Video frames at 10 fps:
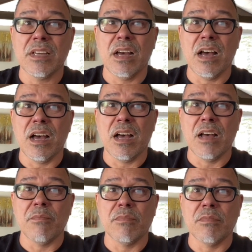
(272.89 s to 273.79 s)

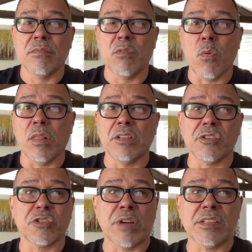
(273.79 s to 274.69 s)
while under
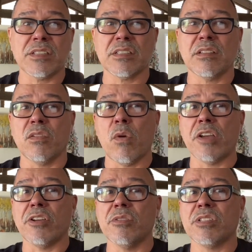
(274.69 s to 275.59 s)
stress while
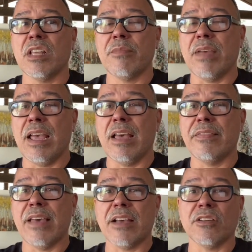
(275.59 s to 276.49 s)
you're using them,
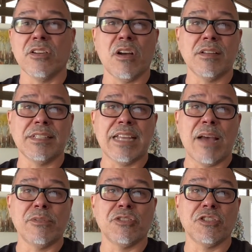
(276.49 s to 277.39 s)
and that can cause
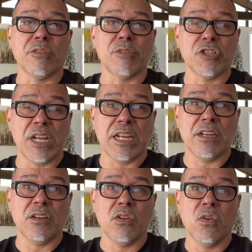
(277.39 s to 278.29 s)
damage to your machine